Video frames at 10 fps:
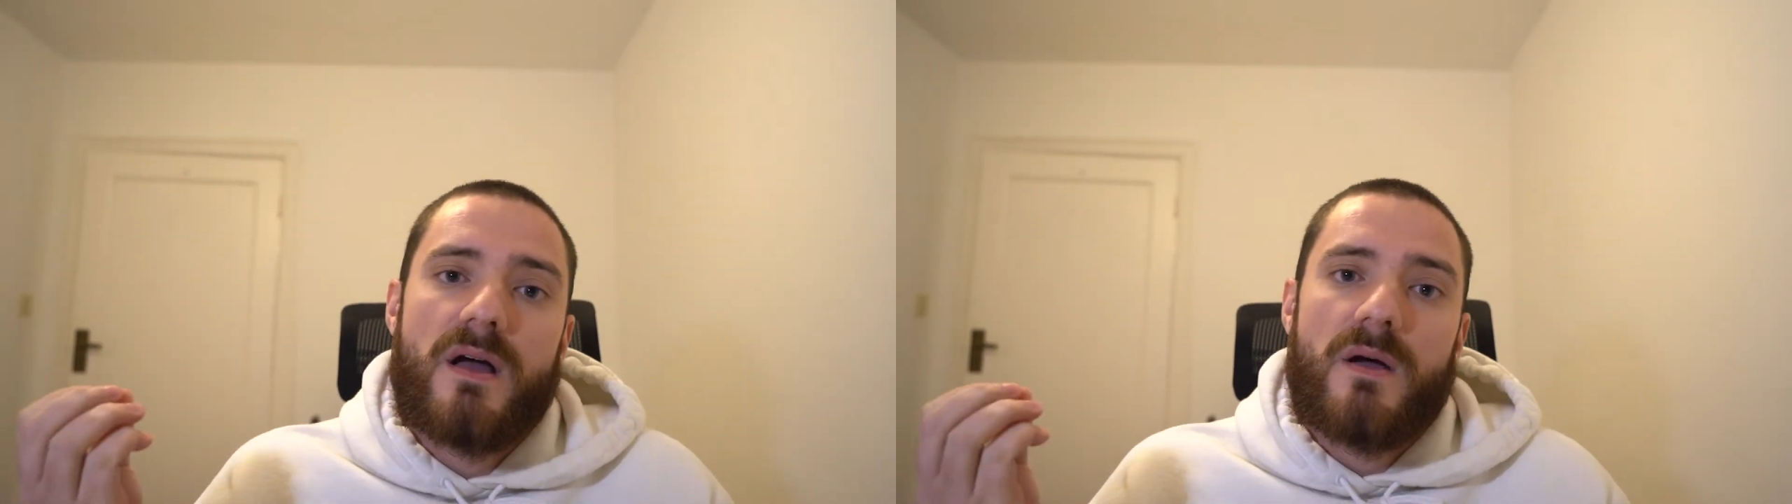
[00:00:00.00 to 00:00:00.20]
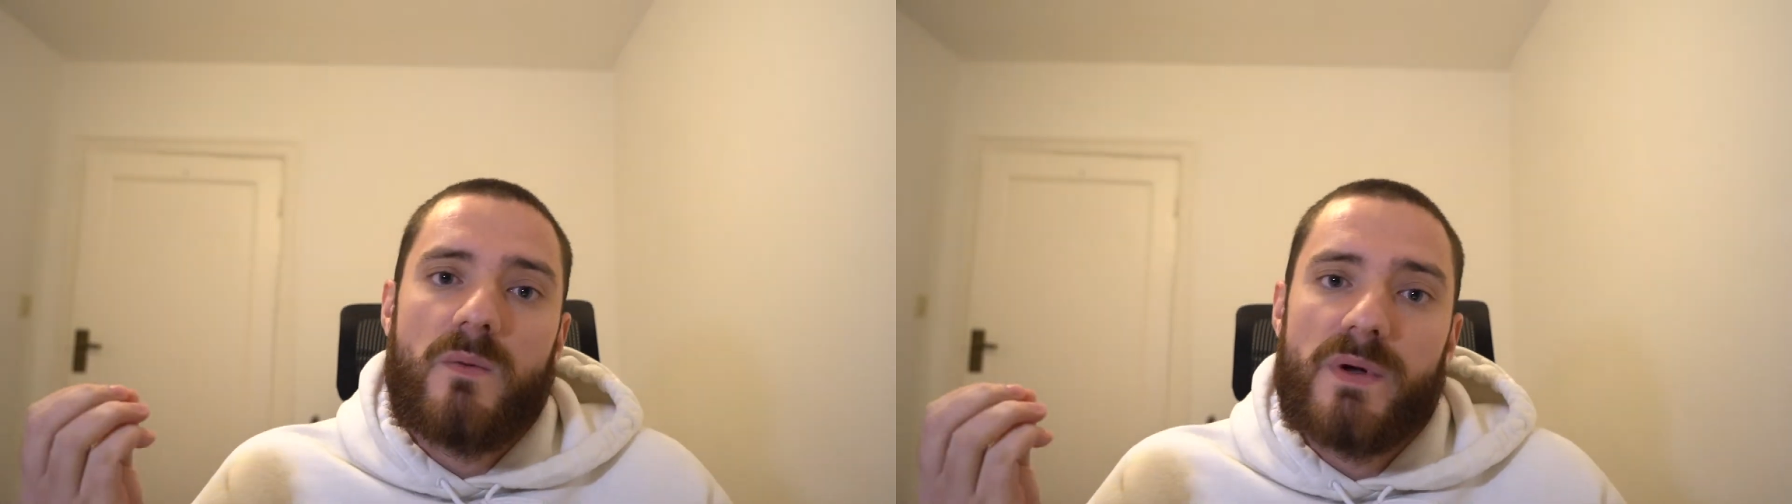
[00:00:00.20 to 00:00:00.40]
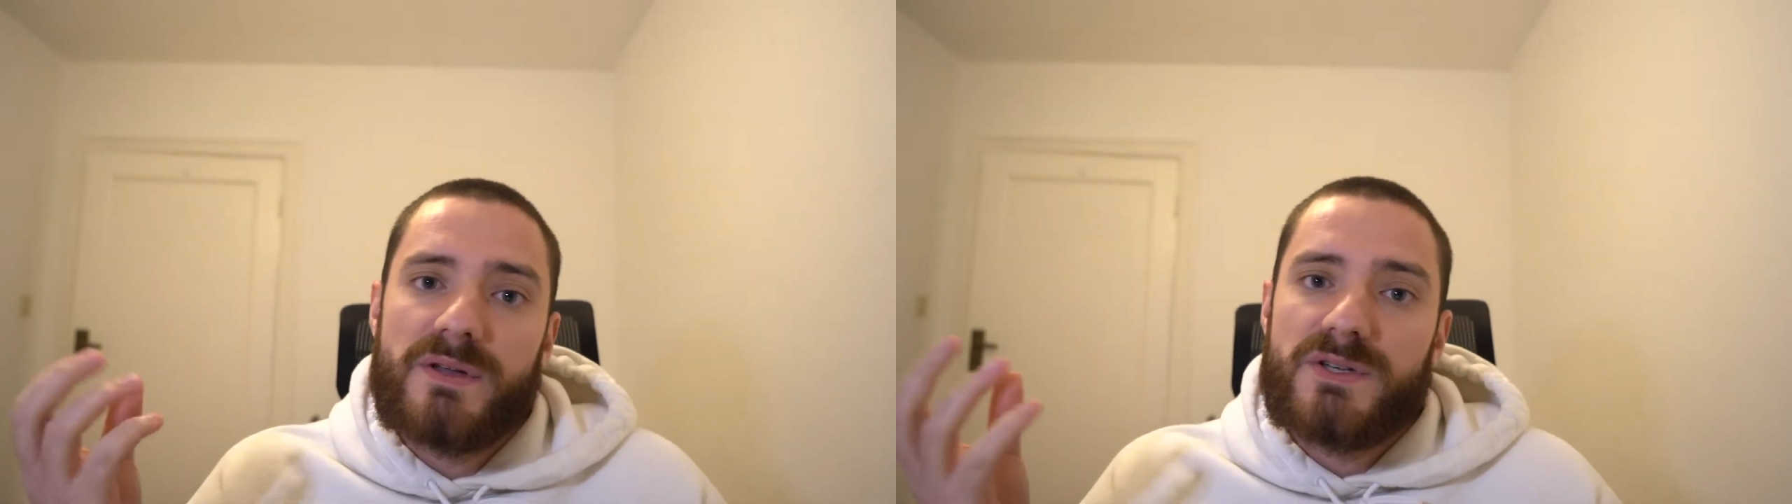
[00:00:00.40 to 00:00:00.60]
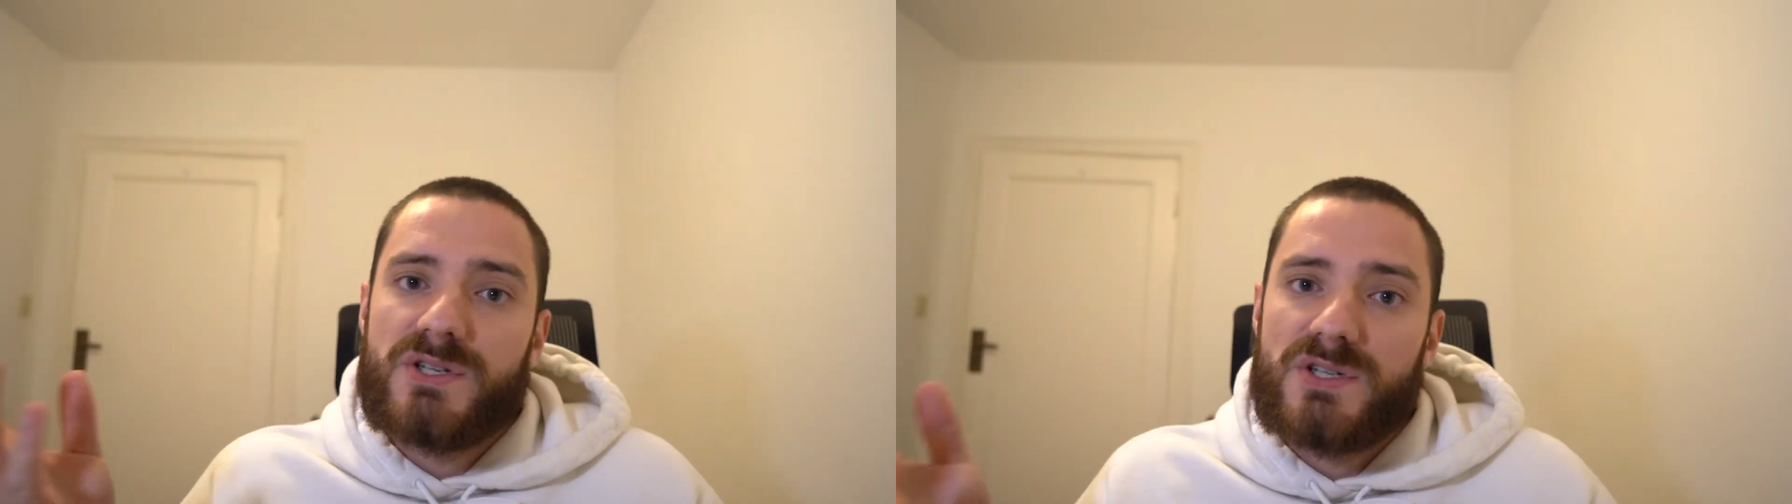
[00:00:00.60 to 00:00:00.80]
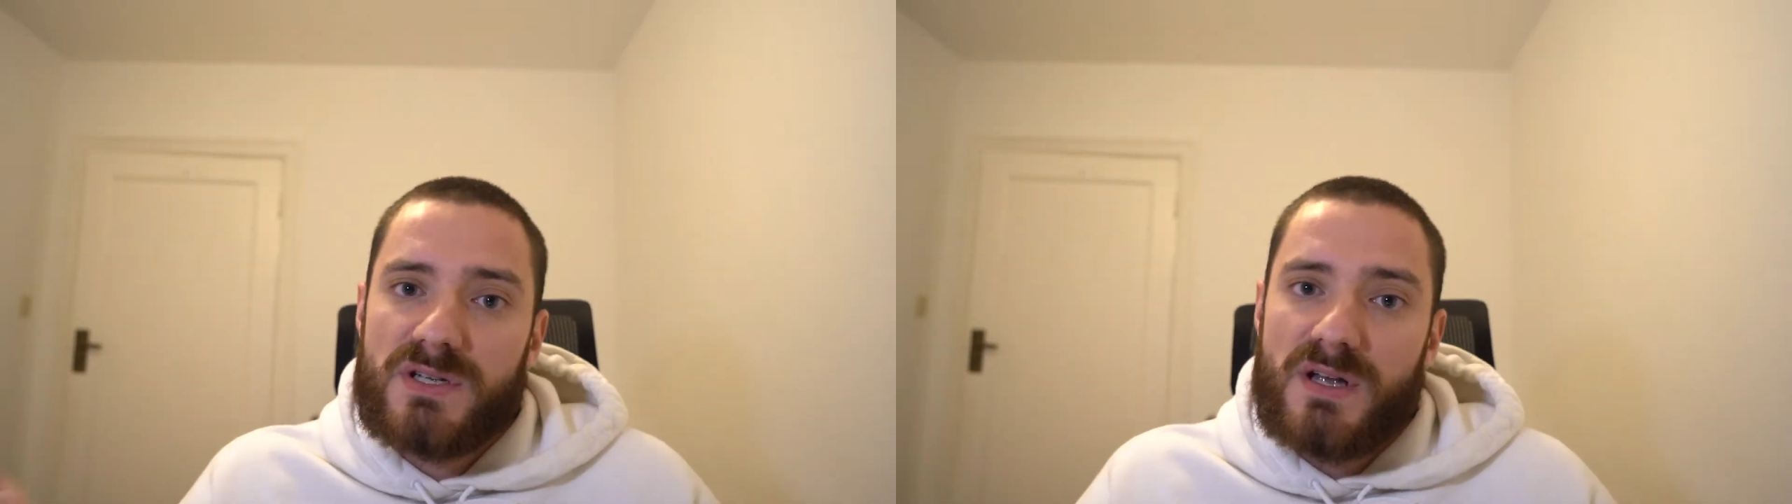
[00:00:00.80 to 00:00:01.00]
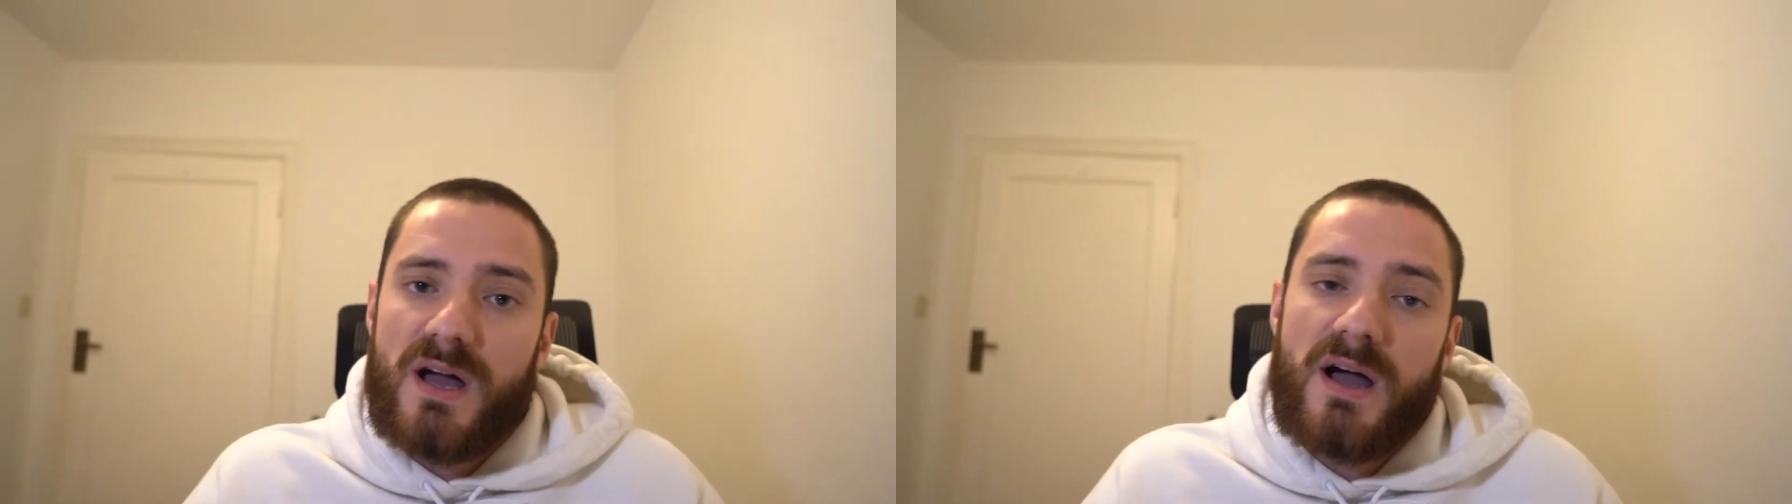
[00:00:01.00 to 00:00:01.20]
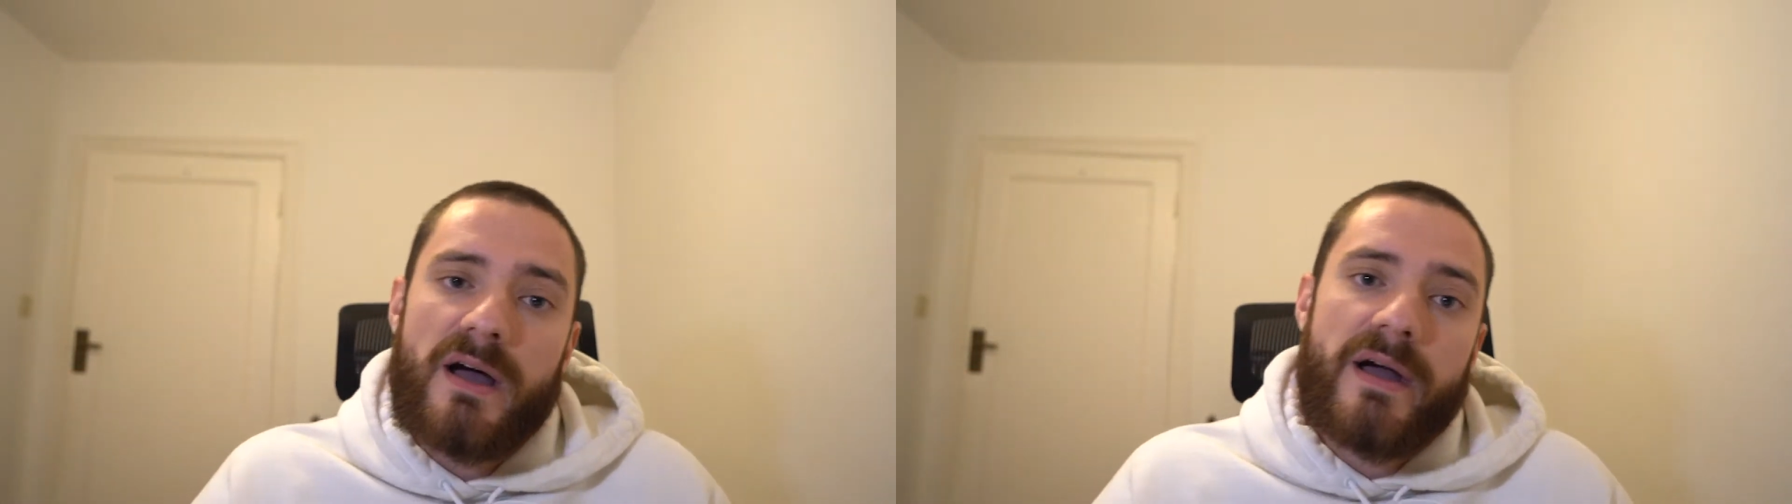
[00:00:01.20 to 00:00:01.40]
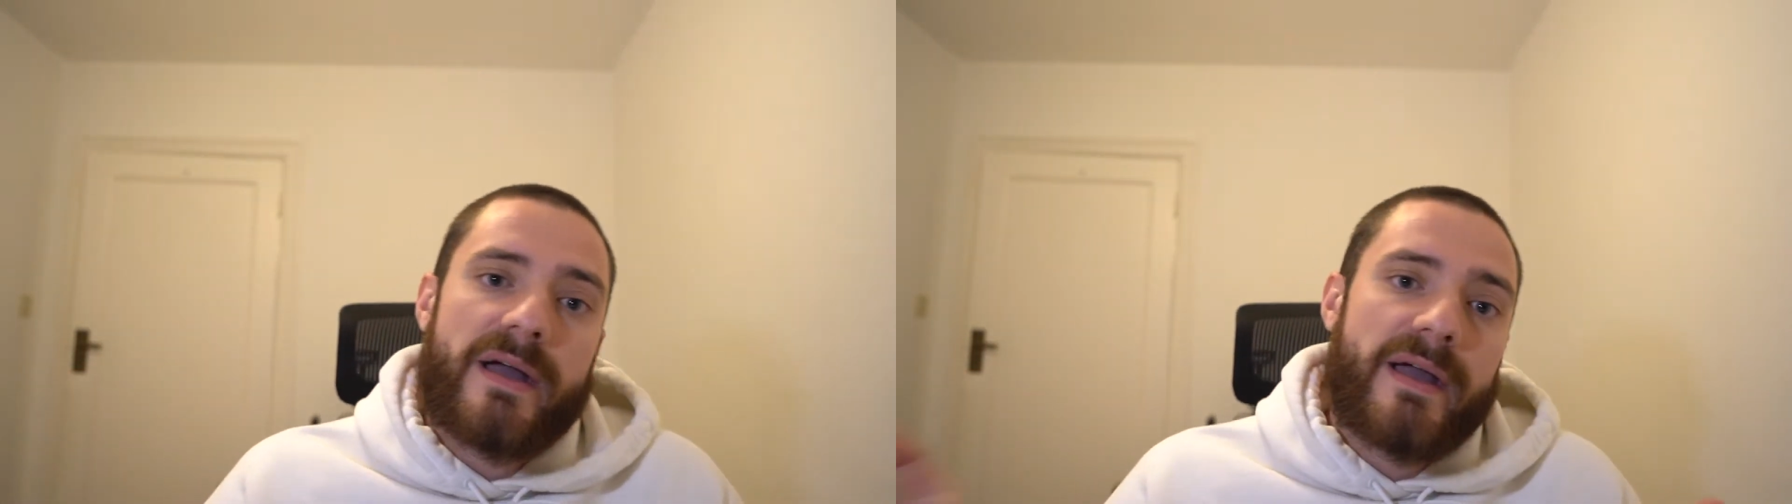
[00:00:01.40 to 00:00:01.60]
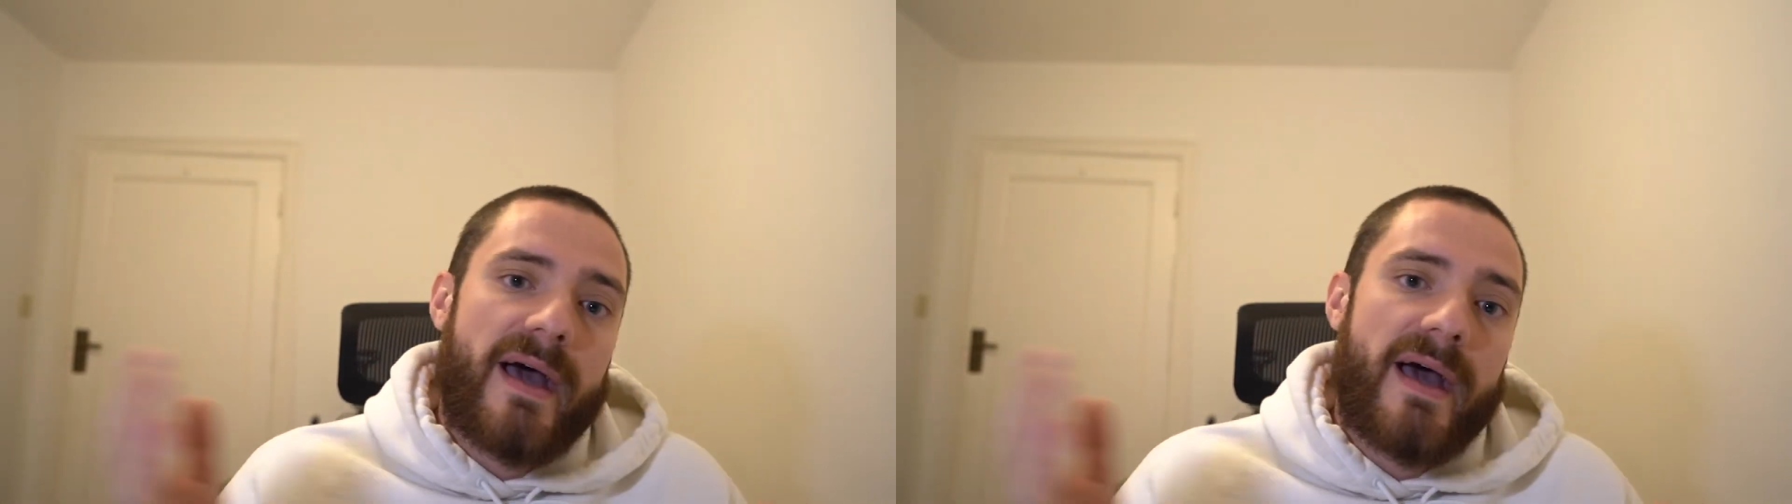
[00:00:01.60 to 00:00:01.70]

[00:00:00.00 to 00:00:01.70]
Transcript: which I